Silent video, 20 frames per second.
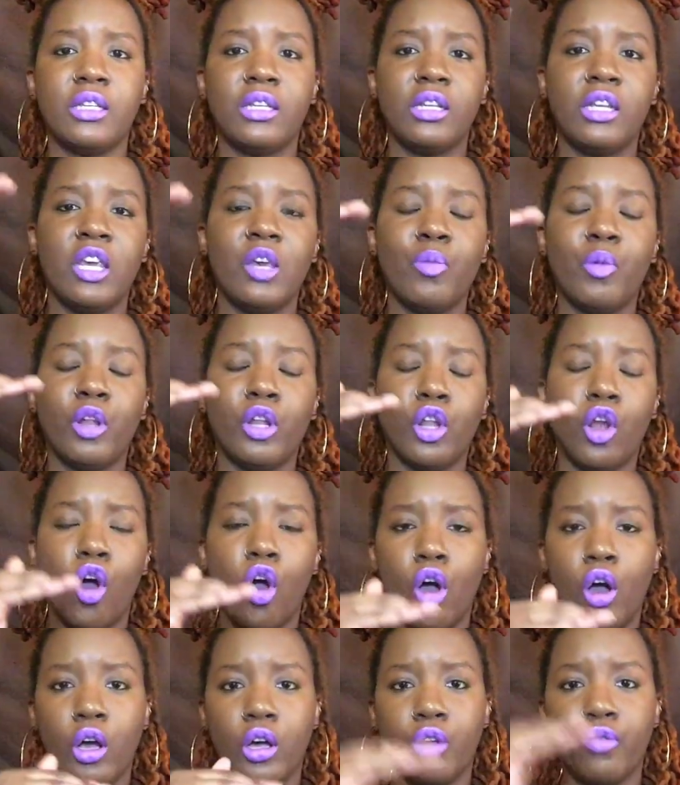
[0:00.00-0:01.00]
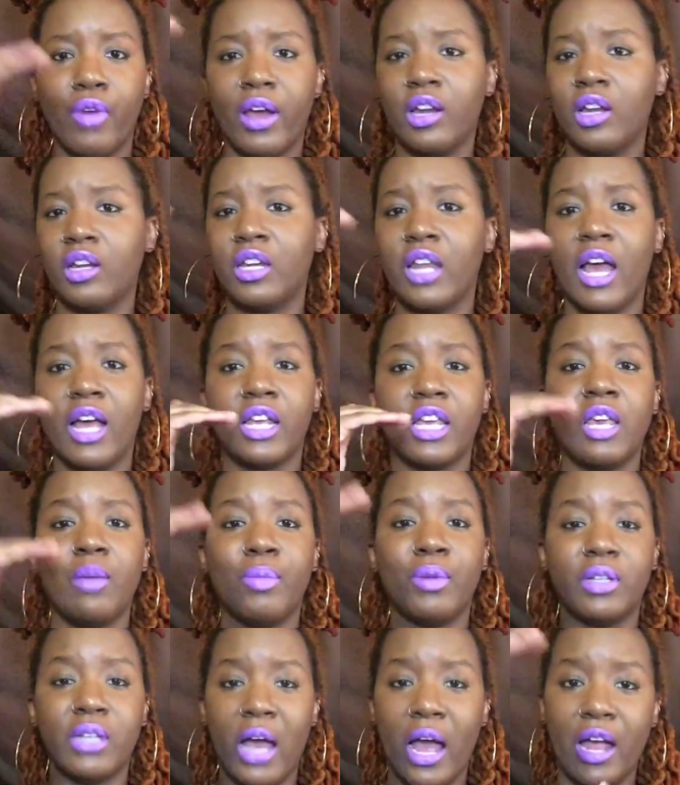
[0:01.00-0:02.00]
Keep a log, keep
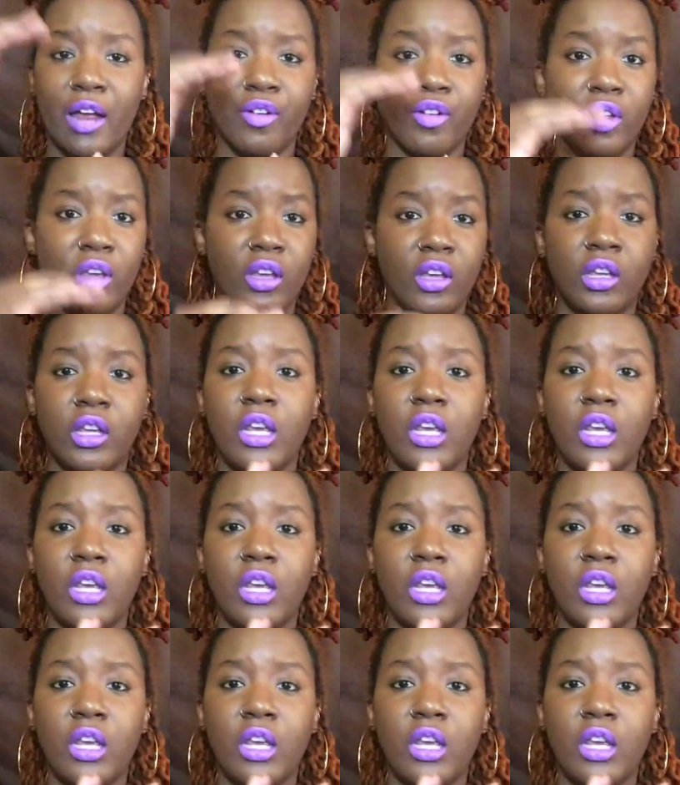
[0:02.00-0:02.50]
a diary,